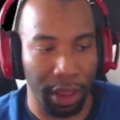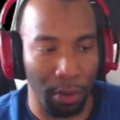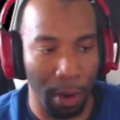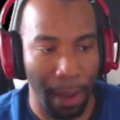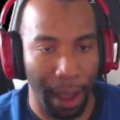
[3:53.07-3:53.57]

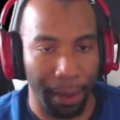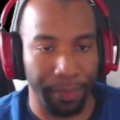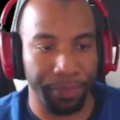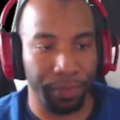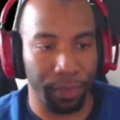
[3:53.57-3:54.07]
we're back.
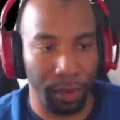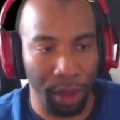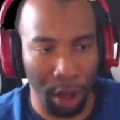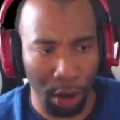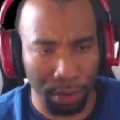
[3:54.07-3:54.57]

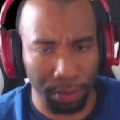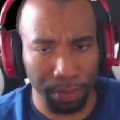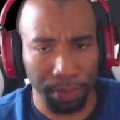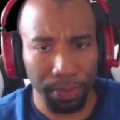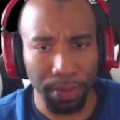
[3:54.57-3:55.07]
So
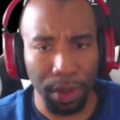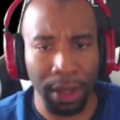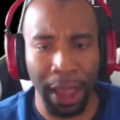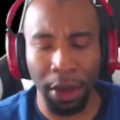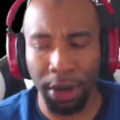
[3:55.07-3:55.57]

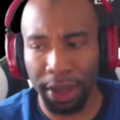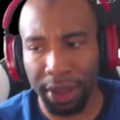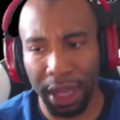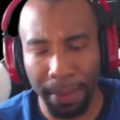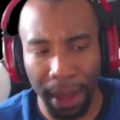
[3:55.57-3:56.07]
now you just
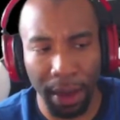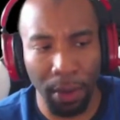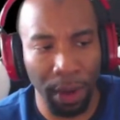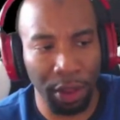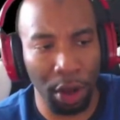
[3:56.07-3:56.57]
see me.
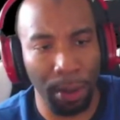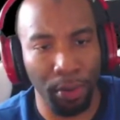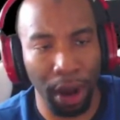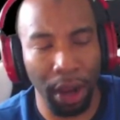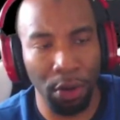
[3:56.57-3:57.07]
We started a
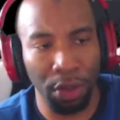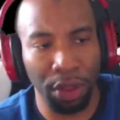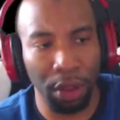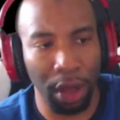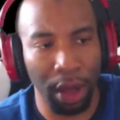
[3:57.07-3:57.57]
brand new
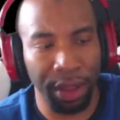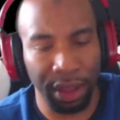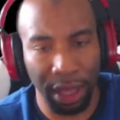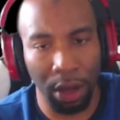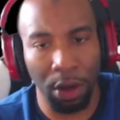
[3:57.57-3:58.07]

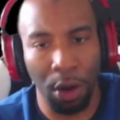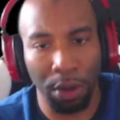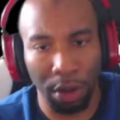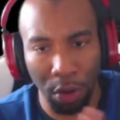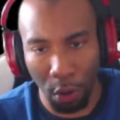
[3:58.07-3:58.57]
scene called
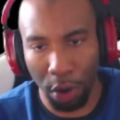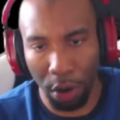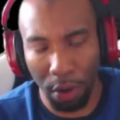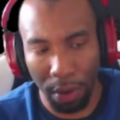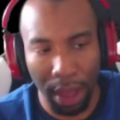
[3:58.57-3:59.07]
tutorial.